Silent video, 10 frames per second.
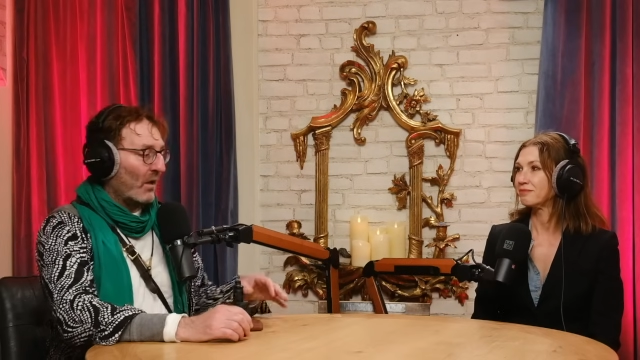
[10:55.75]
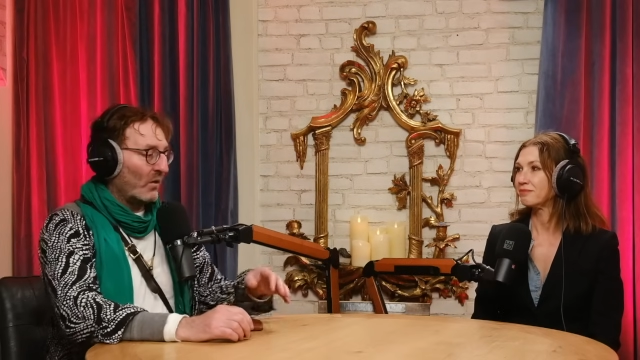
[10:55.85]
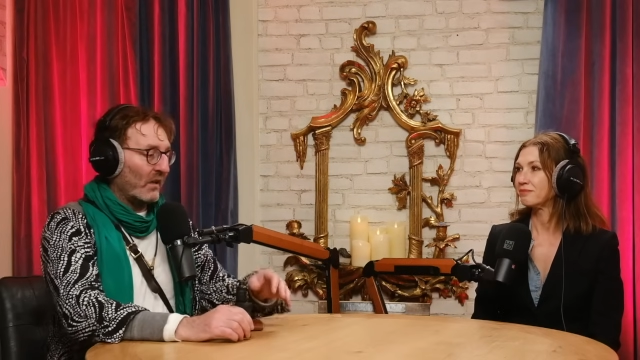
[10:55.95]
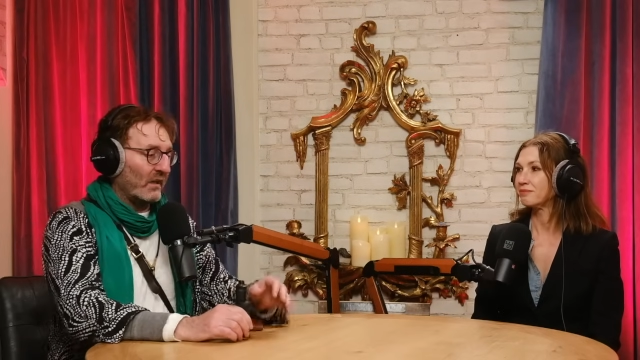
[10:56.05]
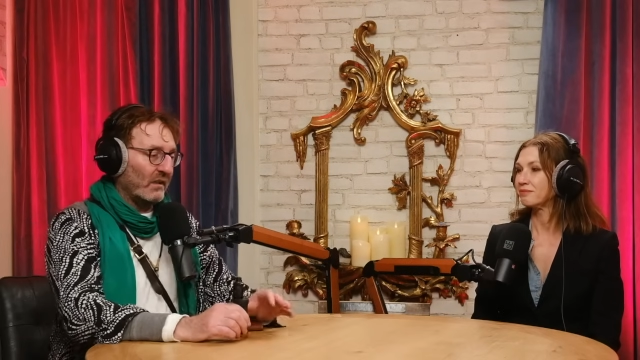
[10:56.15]

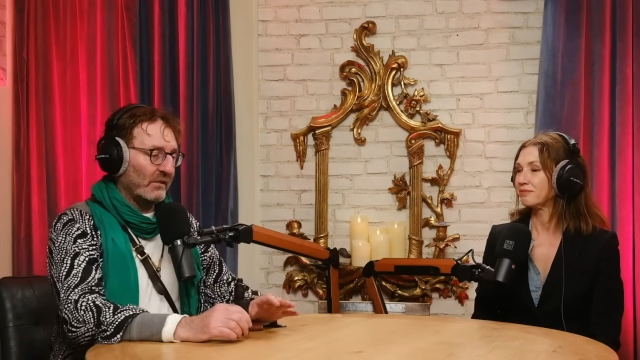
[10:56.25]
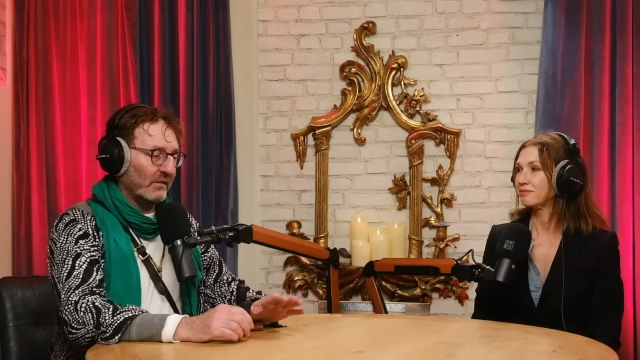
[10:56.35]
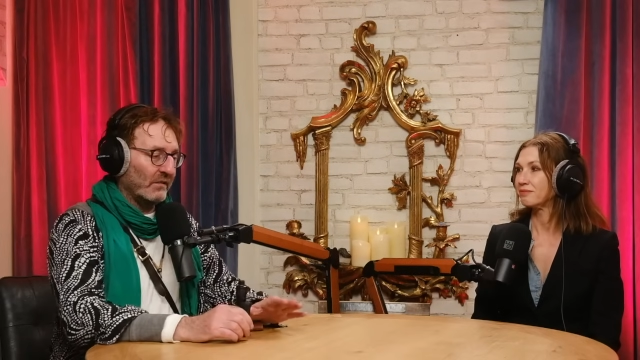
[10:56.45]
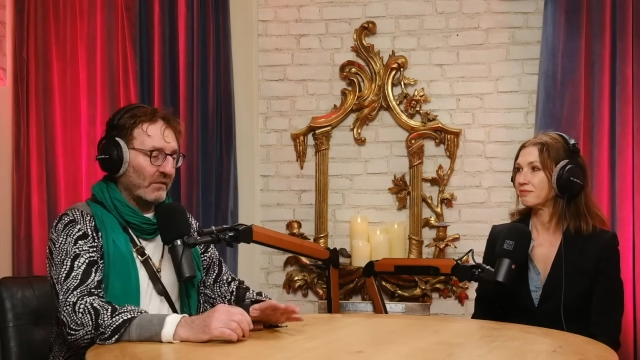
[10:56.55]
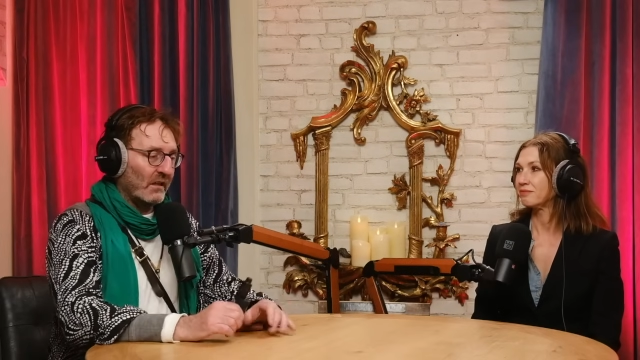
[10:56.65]
Speaker 1: Okay,
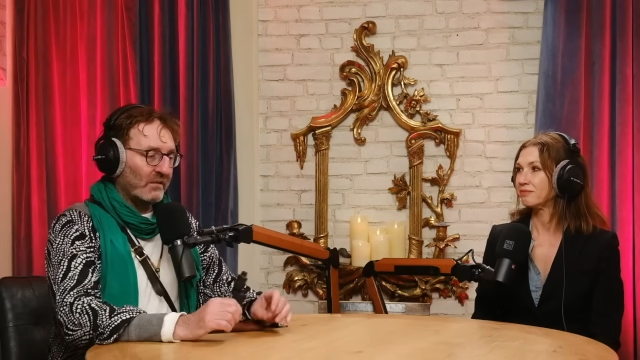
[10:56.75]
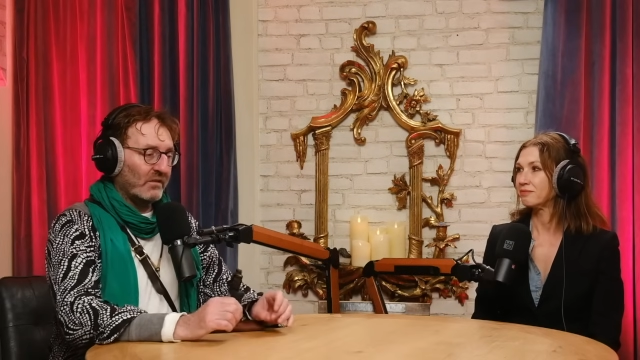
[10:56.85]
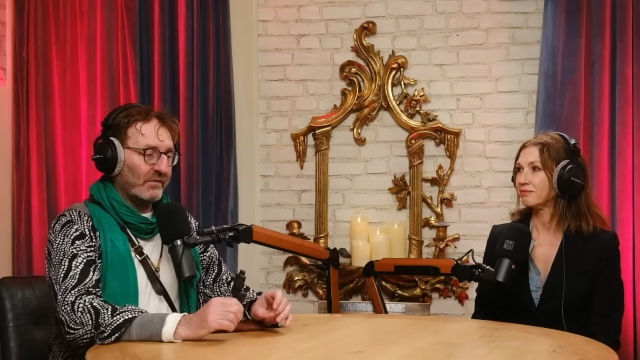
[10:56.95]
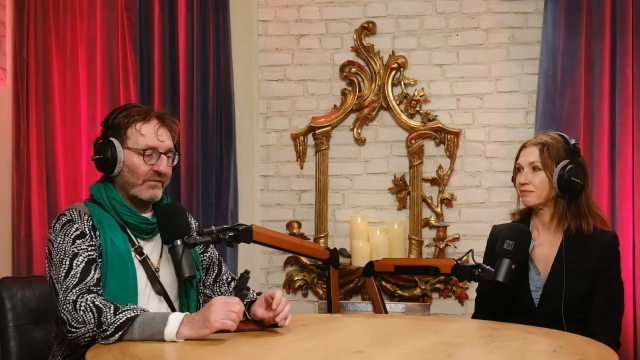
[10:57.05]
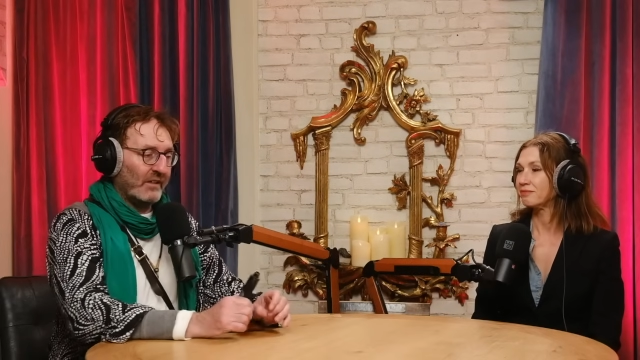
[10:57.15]
listen.
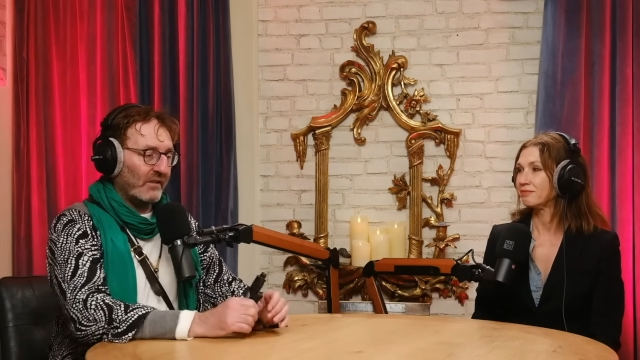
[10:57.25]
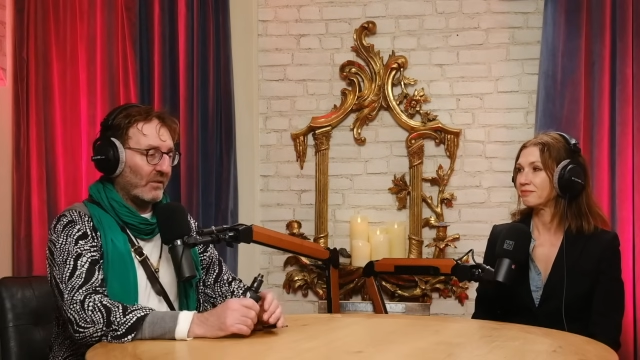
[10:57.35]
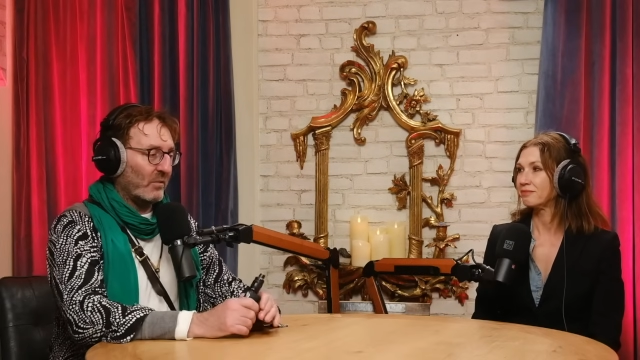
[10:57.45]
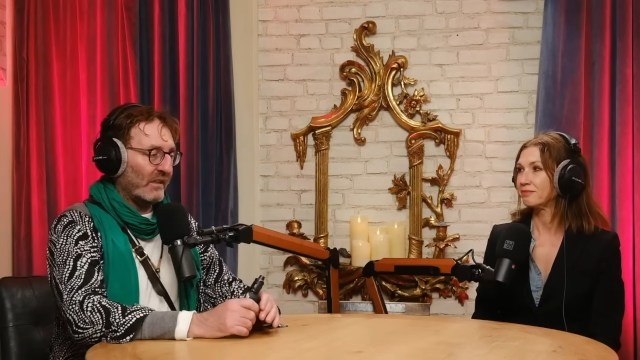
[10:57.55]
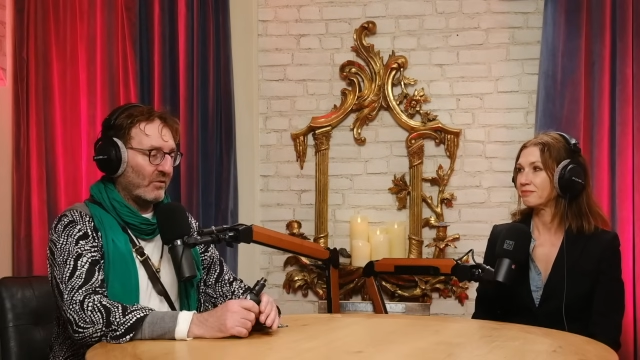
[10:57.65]
Just
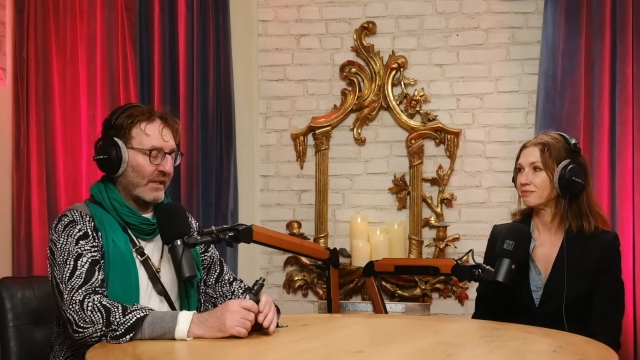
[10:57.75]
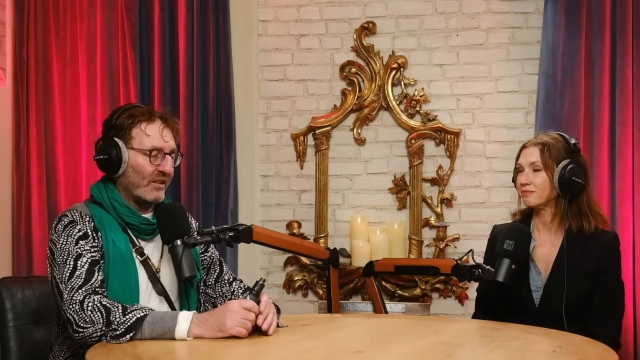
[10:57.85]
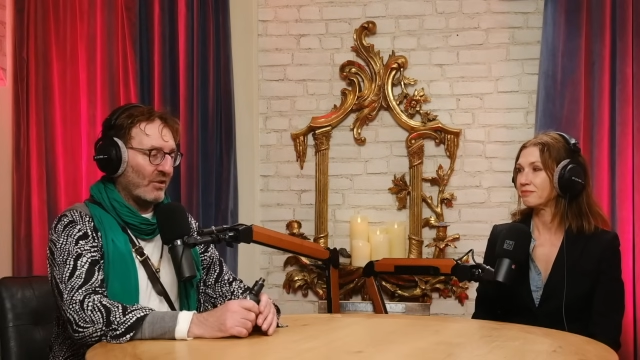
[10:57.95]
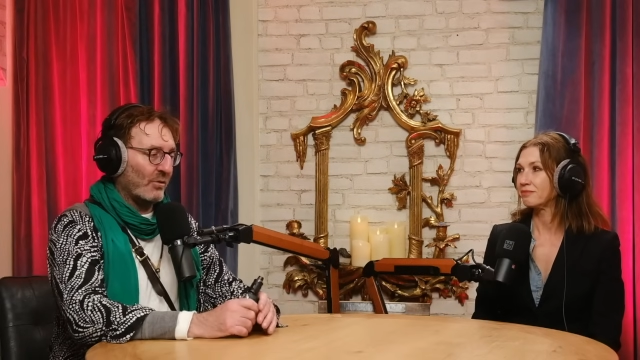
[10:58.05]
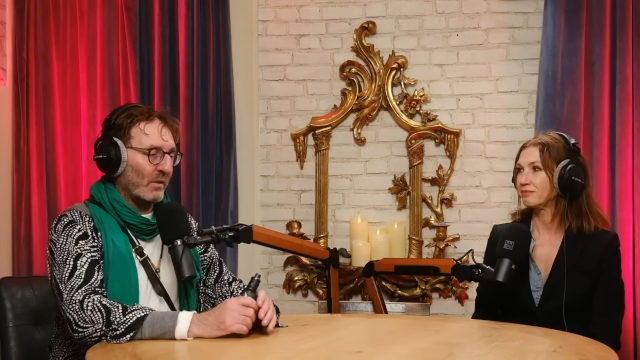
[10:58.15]
figure out a way to
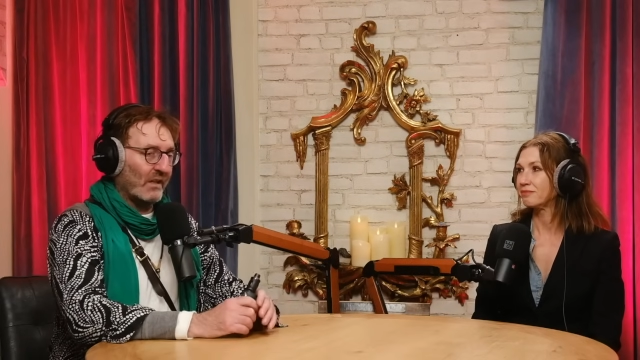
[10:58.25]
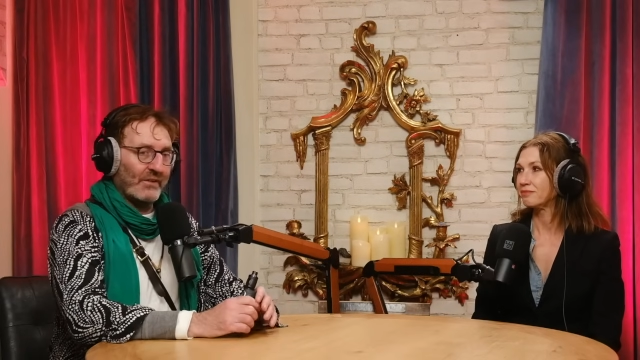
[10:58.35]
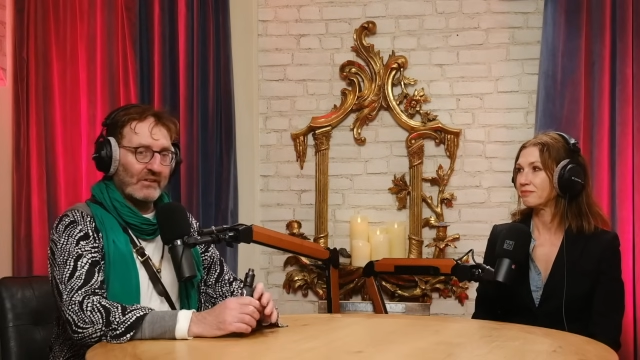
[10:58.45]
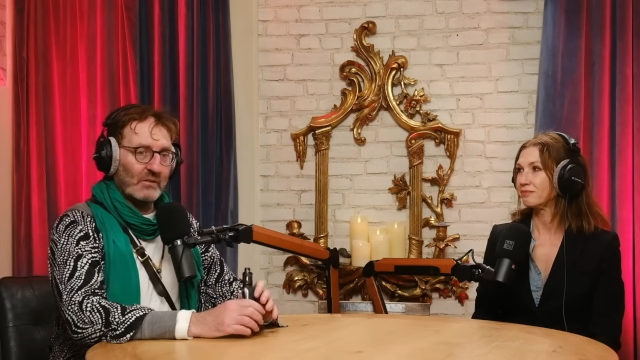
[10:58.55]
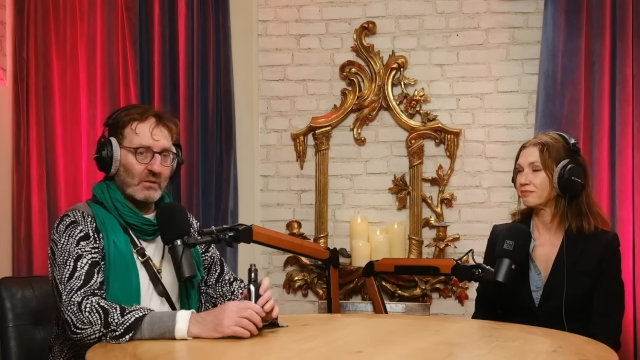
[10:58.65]
create your own
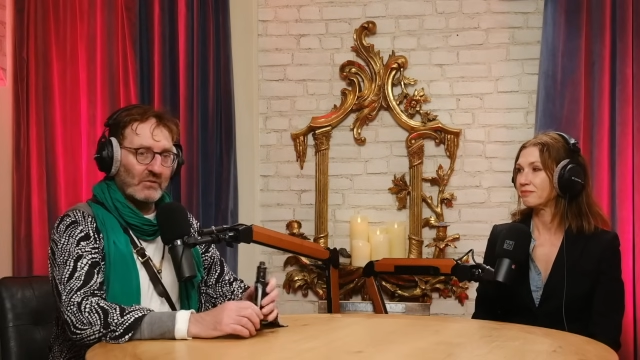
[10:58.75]
wealth. That's all